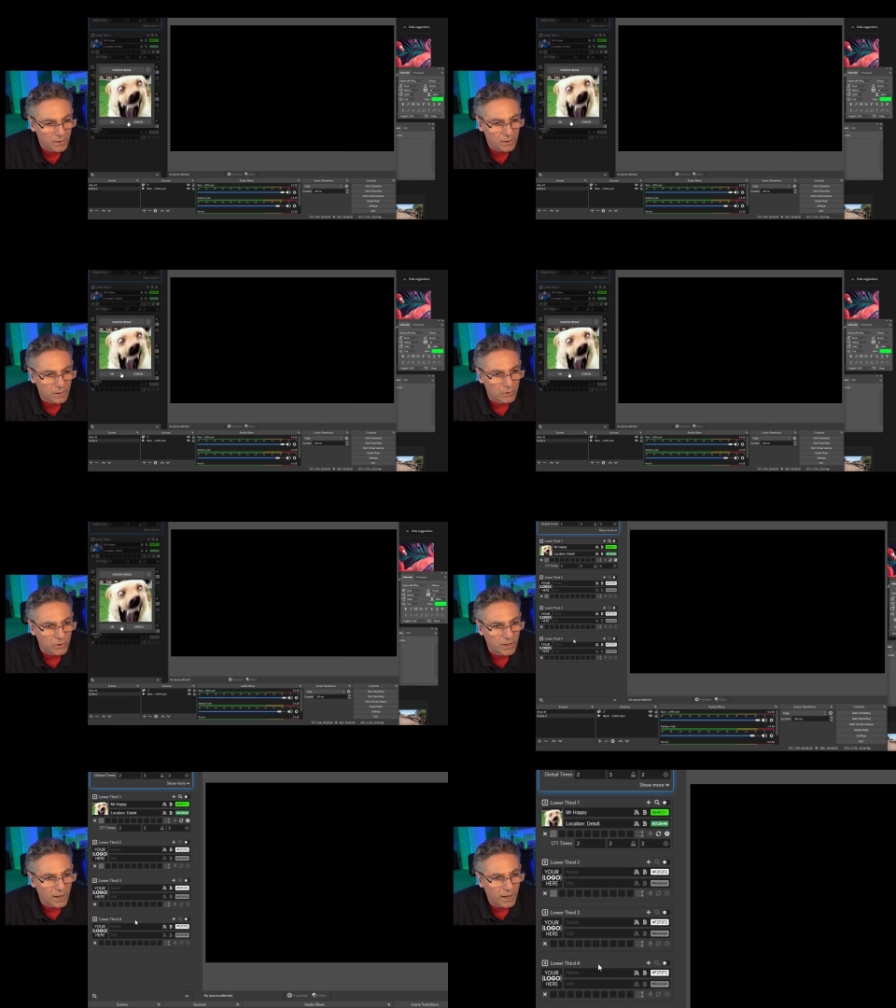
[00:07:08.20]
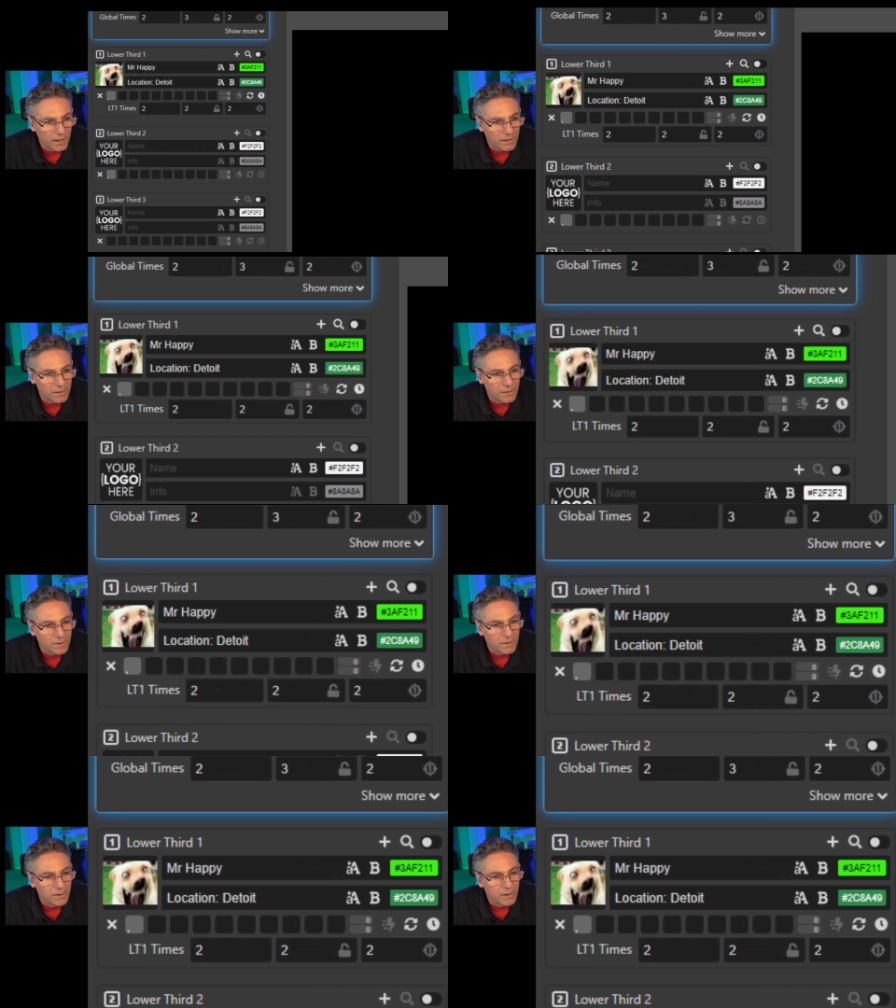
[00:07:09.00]
hit OK.
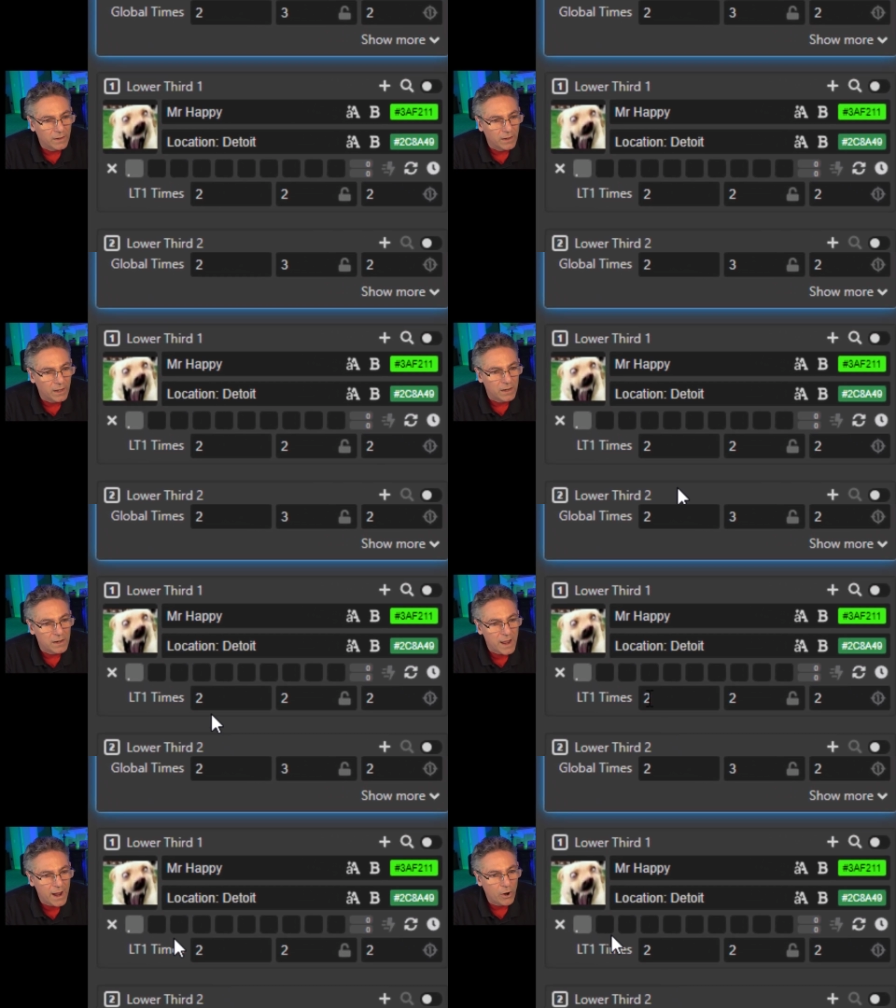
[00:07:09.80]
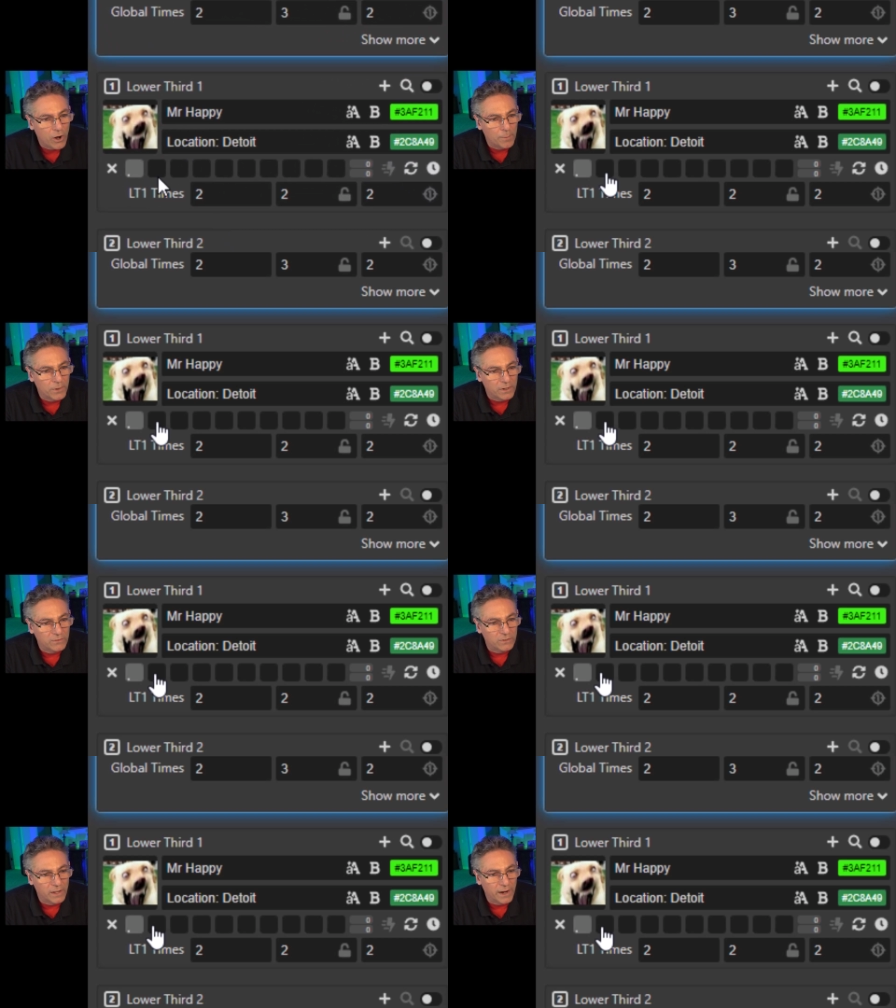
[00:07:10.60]
And now I'm going to
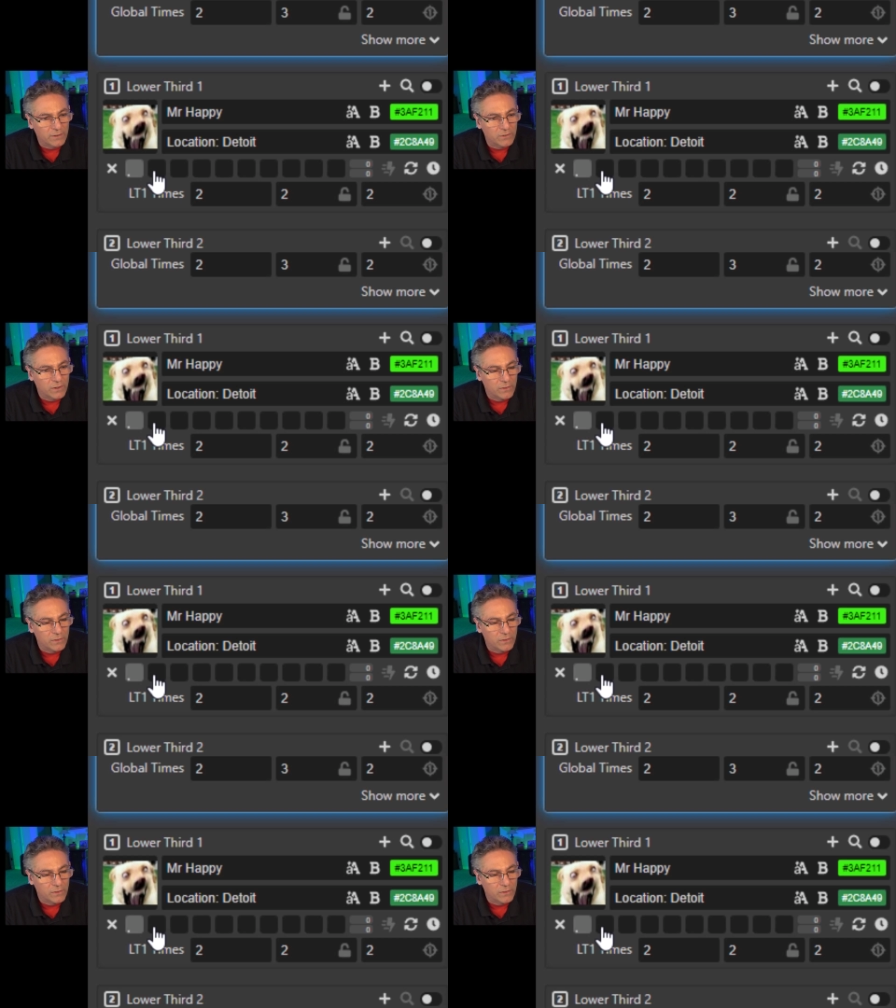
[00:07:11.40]
select